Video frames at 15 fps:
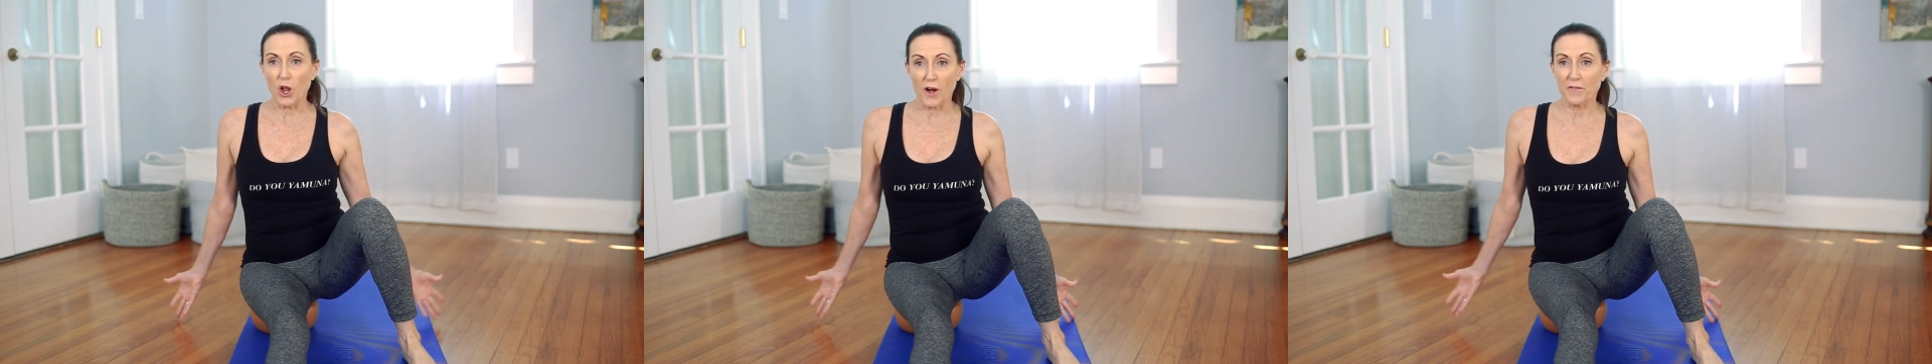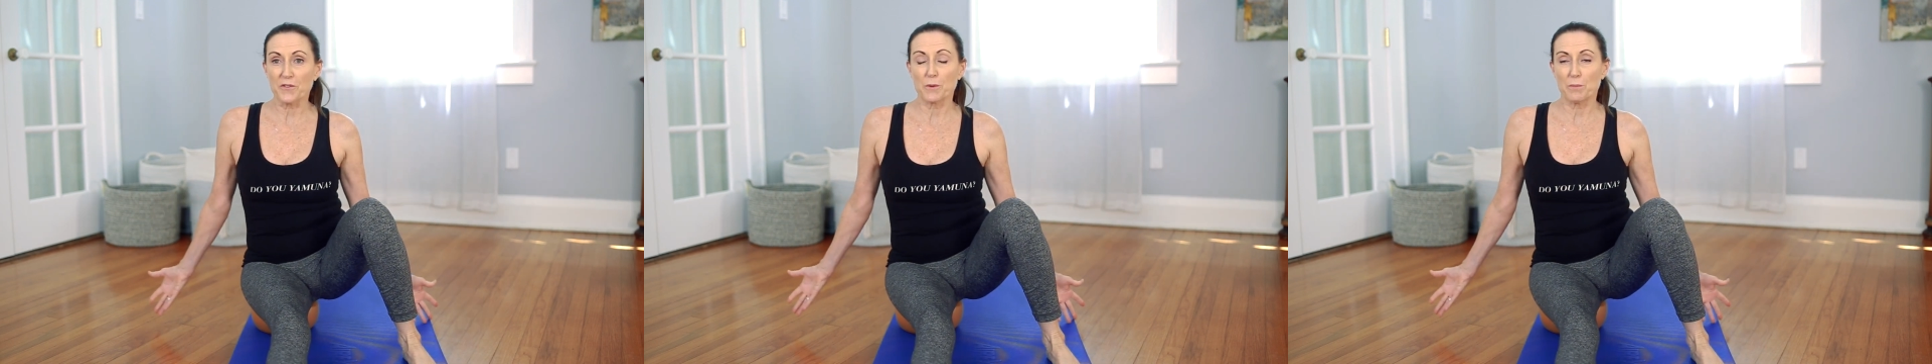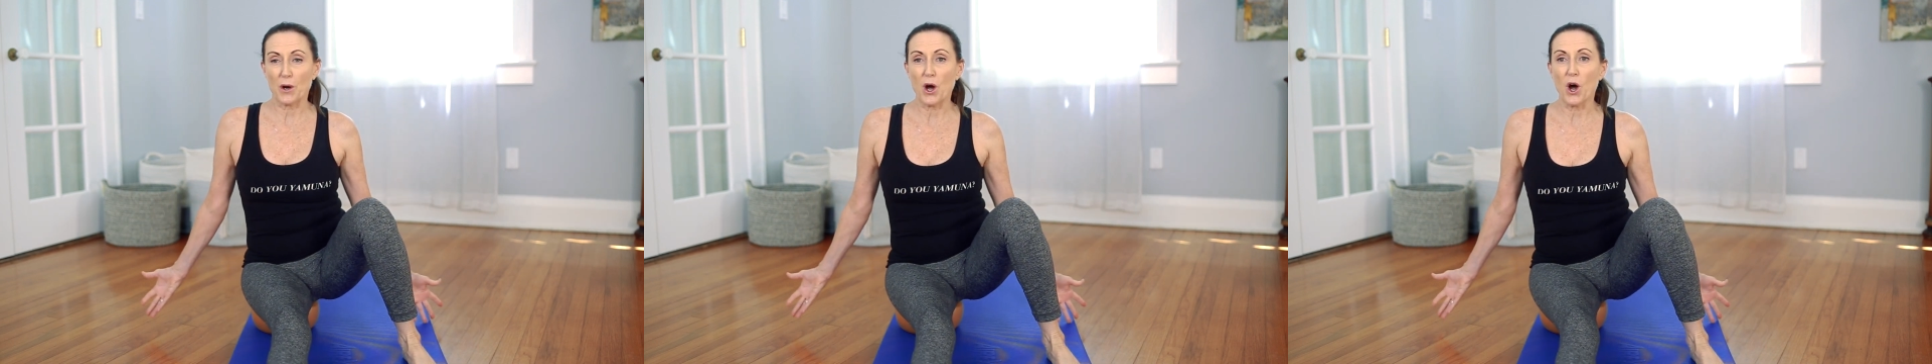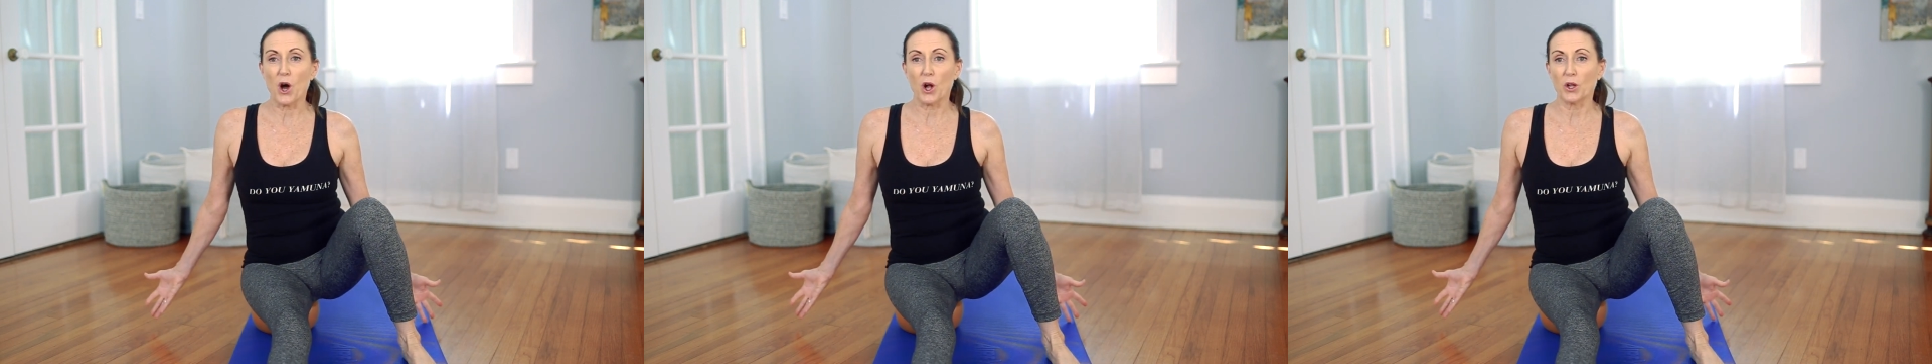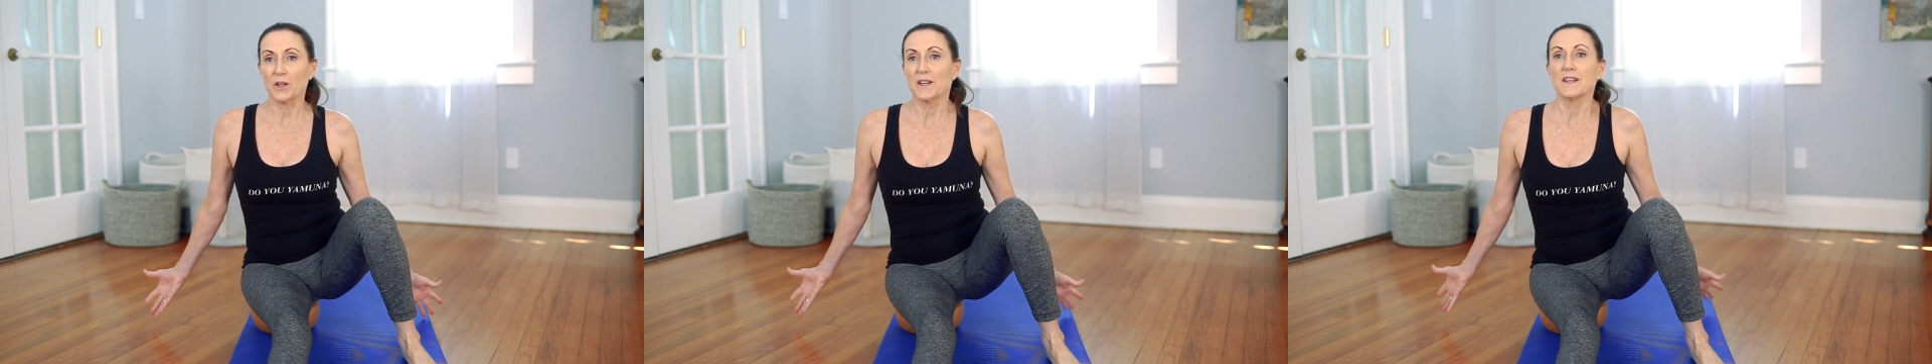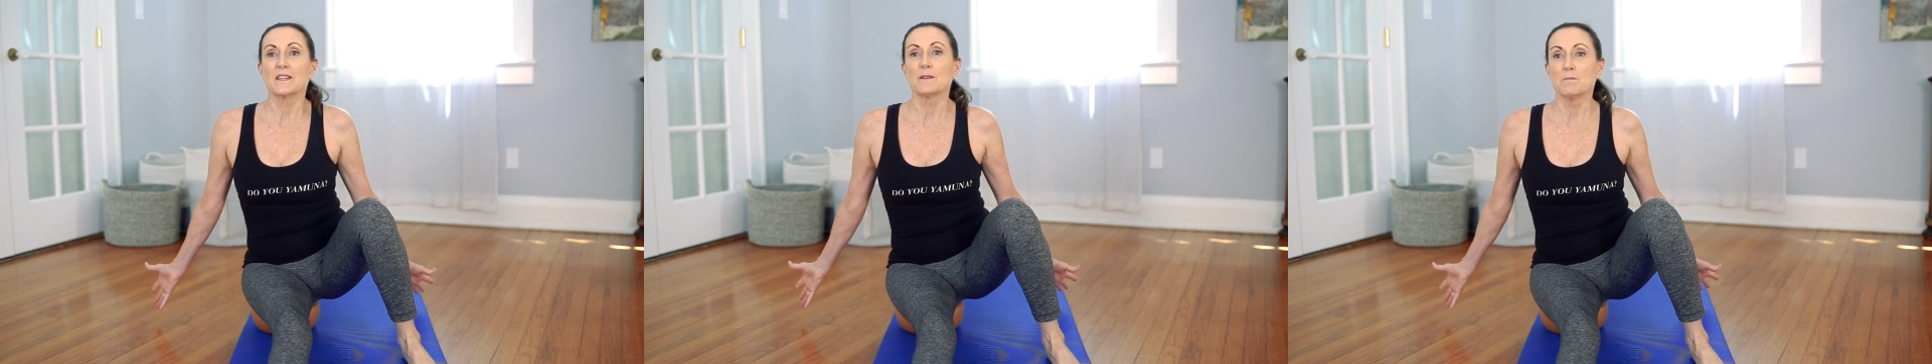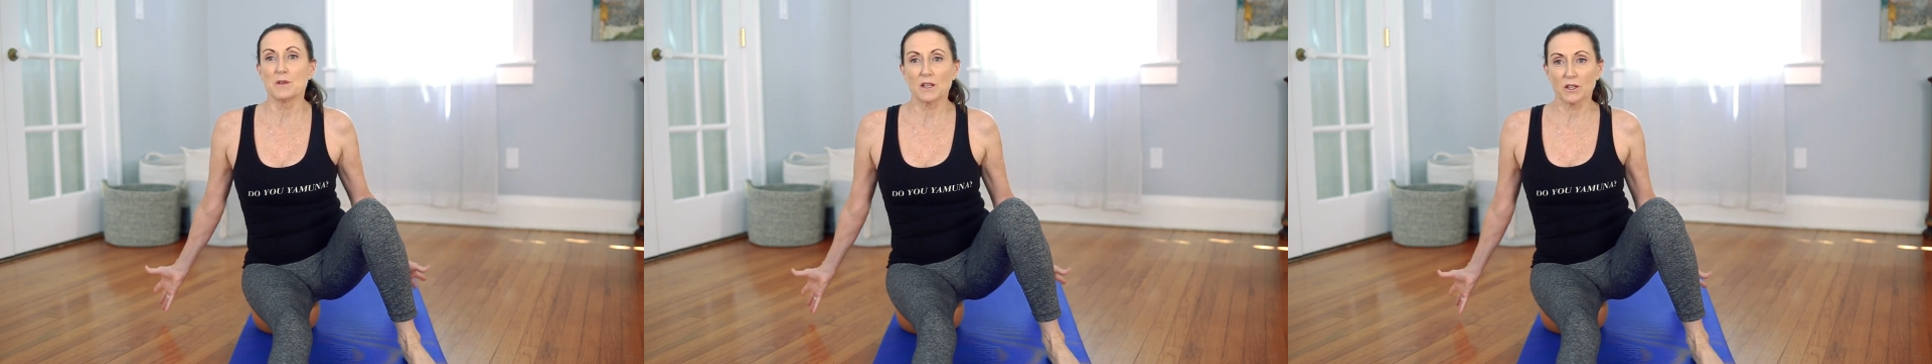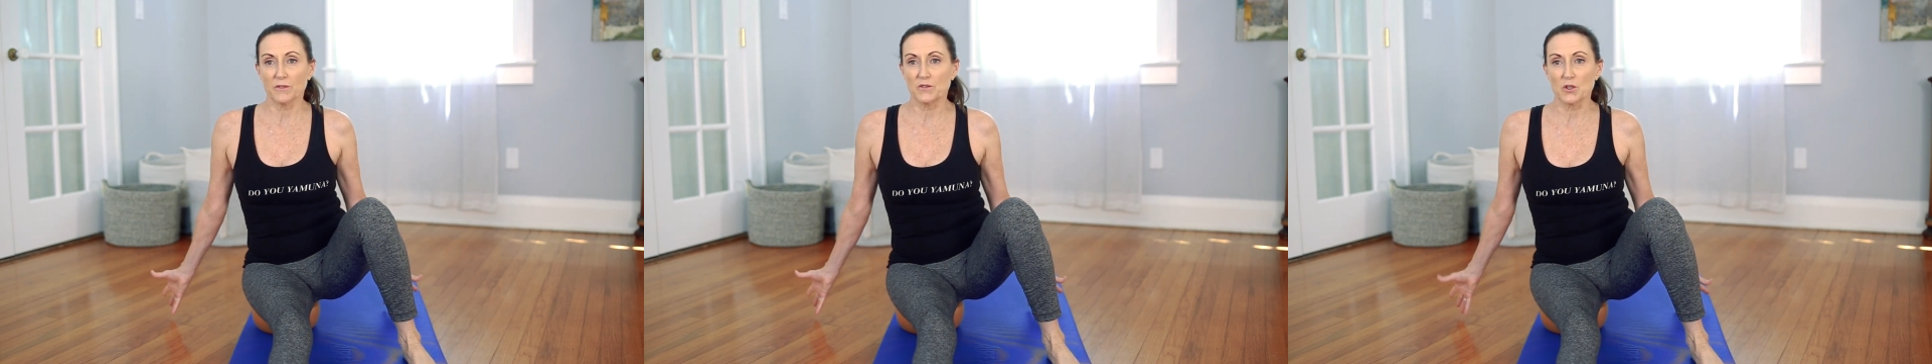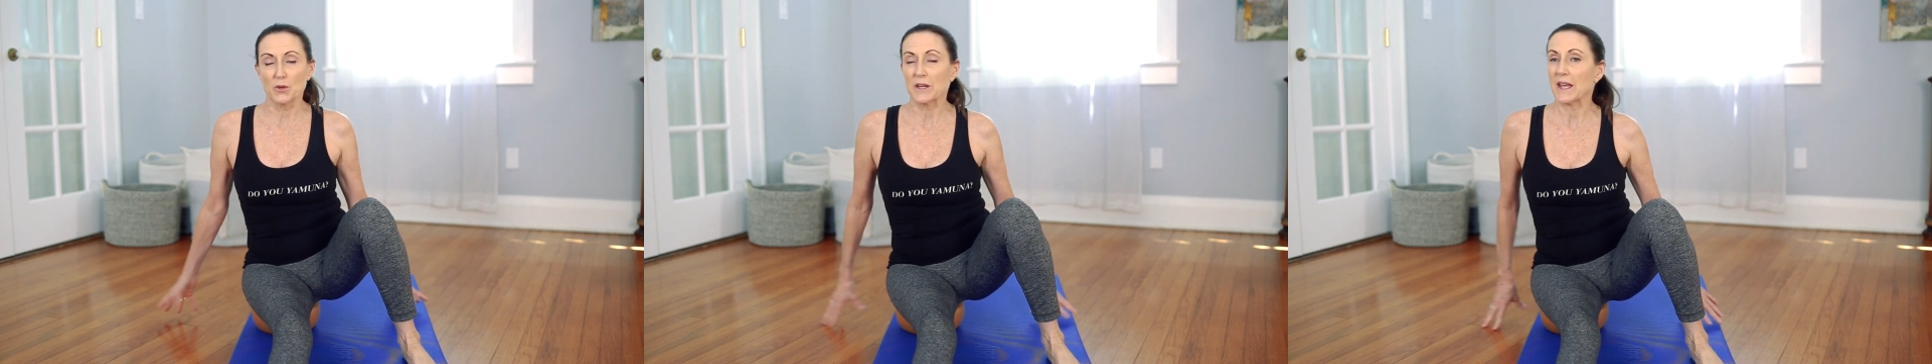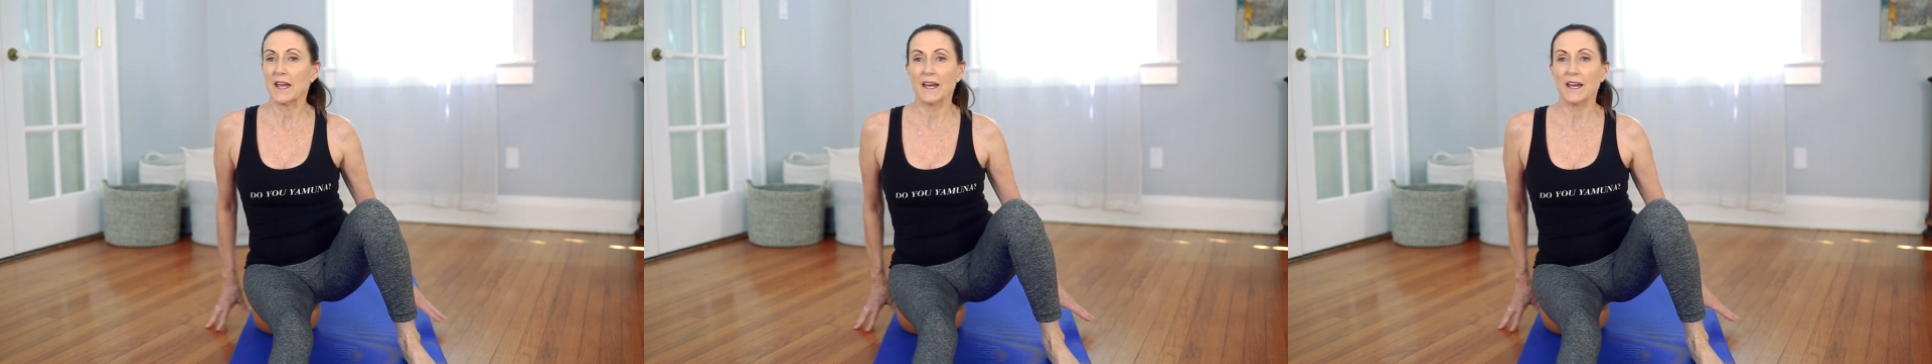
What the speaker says: off the ball in the middle of doing